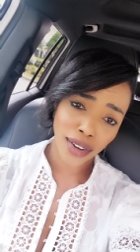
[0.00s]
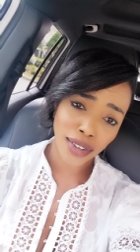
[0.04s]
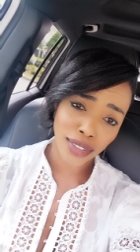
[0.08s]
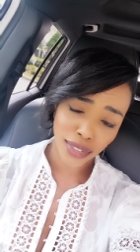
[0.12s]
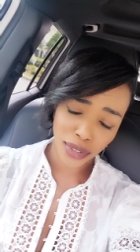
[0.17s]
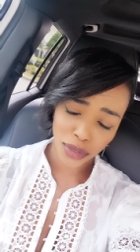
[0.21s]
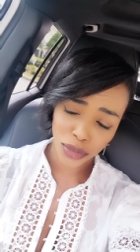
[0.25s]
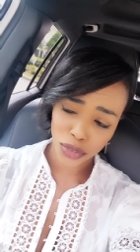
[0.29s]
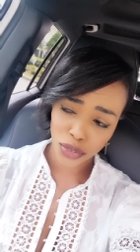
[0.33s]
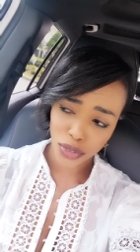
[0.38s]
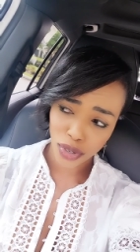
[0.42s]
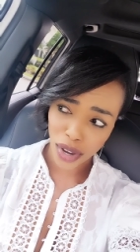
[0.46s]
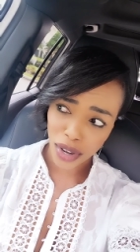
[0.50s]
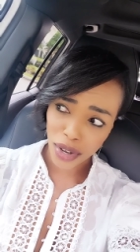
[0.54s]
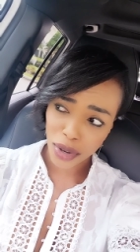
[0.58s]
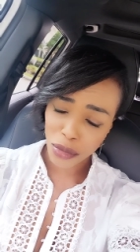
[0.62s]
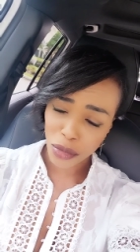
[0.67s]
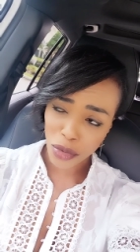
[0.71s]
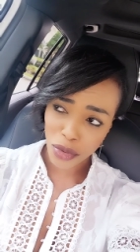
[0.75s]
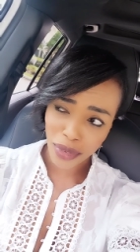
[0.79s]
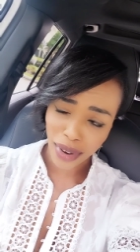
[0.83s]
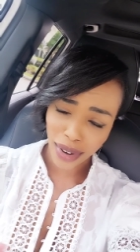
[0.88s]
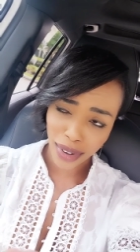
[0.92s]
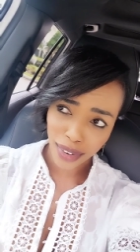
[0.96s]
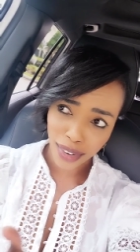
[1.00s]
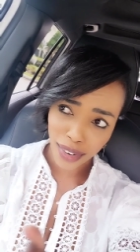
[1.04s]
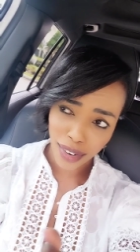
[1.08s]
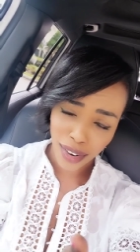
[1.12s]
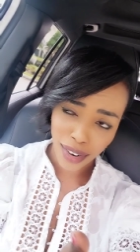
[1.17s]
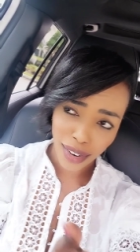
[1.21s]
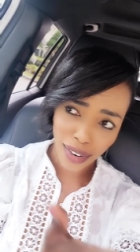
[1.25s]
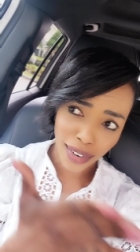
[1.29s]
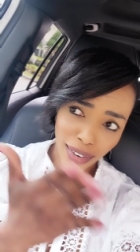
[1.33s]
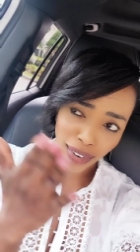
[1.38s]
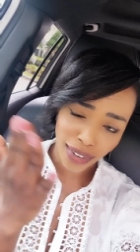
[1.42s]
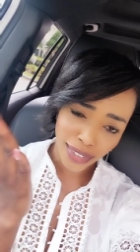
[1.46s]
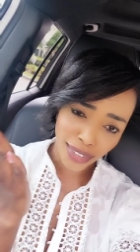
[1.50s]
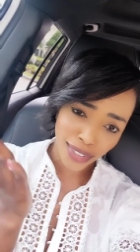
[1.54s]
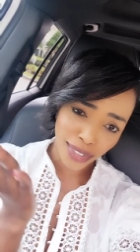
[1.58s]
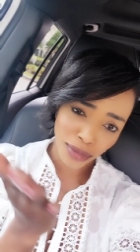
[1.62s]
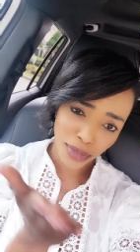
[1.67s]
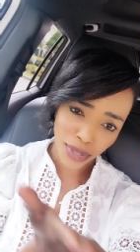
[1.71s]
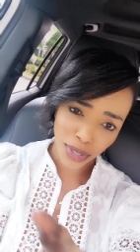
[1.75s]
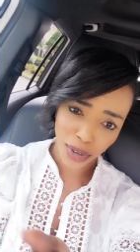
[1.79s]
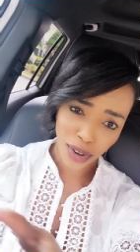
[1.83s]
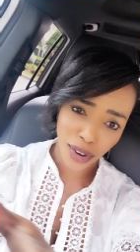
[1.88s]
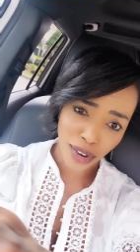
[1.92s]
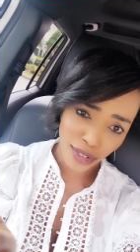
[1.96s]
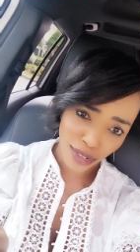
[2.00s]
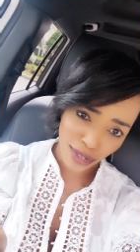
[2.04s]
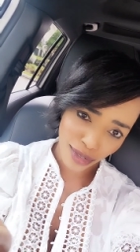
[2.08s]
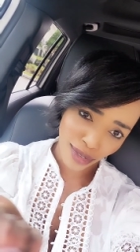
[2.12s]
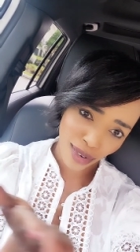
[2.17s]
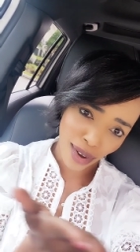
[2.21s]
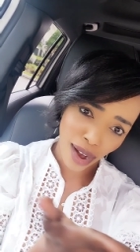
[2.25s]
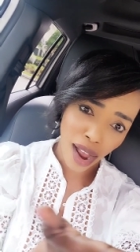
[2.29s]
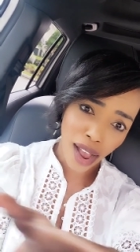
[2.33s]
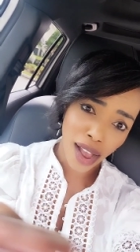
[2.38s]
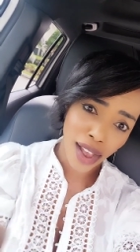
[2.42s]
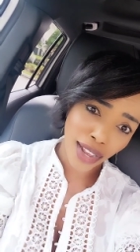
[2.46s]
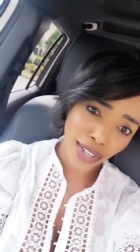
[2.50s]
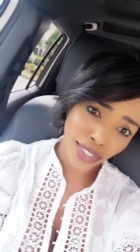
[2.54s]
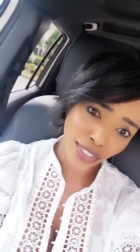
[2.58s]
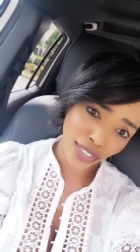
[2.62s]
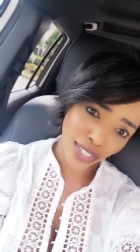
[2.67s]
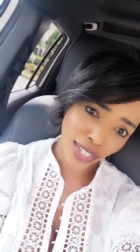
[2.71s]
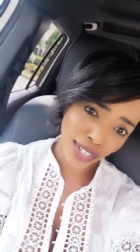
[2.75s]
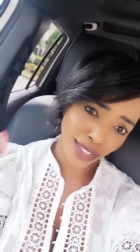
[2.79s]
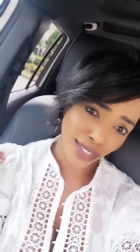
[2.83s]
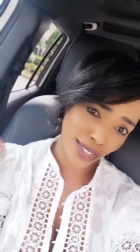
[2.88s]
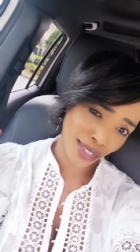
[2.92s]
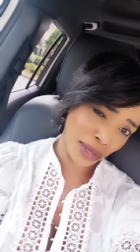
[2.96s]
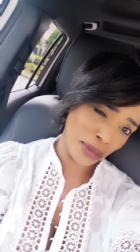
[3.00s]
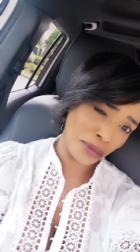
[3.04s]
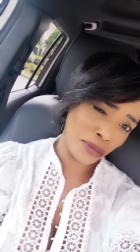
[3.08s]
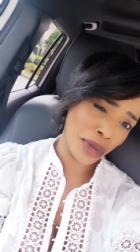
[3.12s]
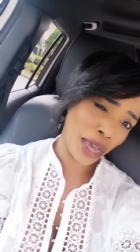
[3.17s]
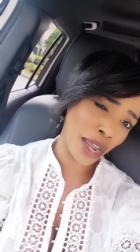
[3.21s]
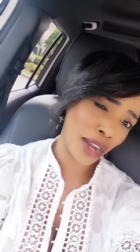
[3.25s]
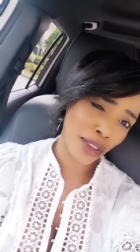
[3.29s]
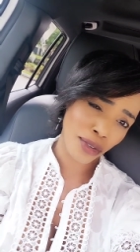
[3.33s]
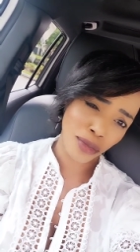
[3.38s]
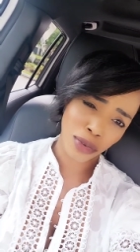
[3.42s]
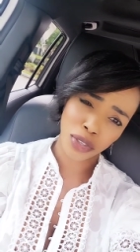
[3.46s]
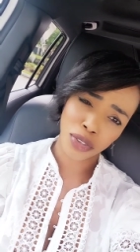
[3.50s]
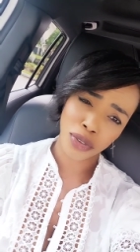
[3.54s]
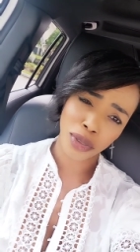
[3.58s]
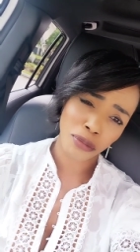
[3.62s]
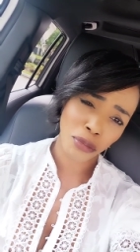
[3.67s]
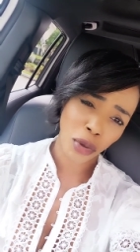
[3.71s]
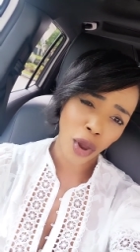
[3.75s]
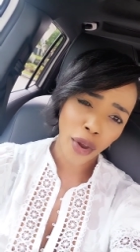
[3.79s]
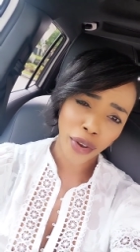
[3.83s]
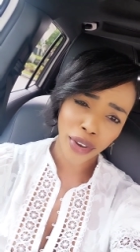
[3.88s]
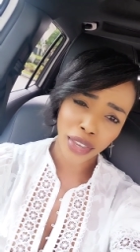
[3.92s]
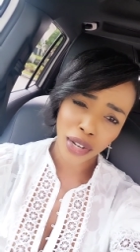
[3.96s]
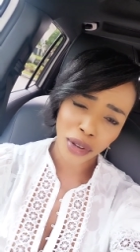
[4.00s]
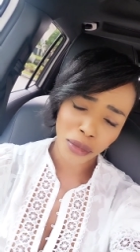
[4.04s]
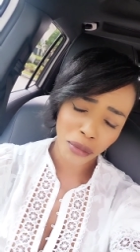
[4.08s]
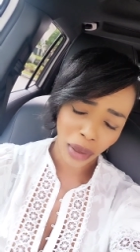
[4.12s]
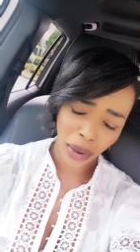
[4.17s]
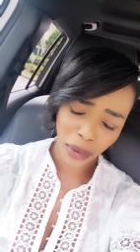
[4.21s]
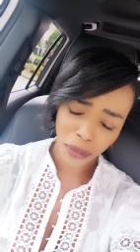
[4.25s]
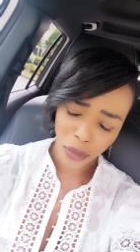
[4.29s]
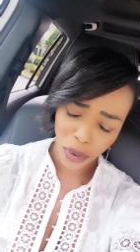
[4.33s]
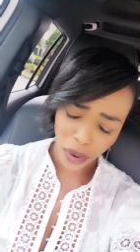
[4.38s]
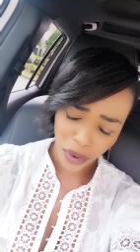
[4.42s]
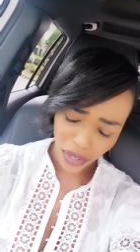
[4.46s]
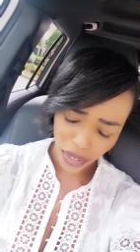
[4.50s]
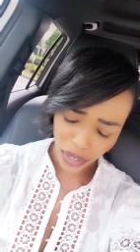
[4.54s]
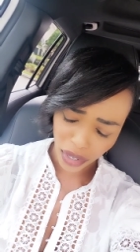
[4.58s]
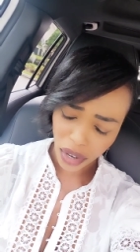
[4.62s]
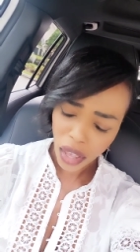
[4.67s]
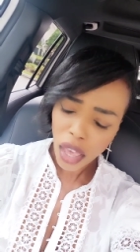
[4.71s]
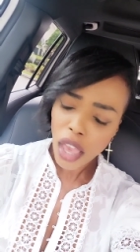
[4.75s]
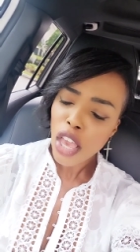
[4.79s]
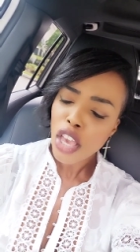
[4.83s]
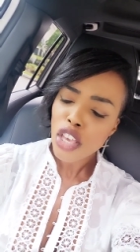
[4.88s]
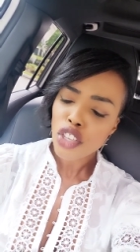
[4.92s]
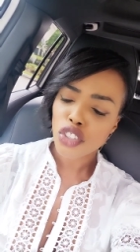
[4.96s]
because I was trying to move my car into the garage, and somebody wasn't parking in my parking."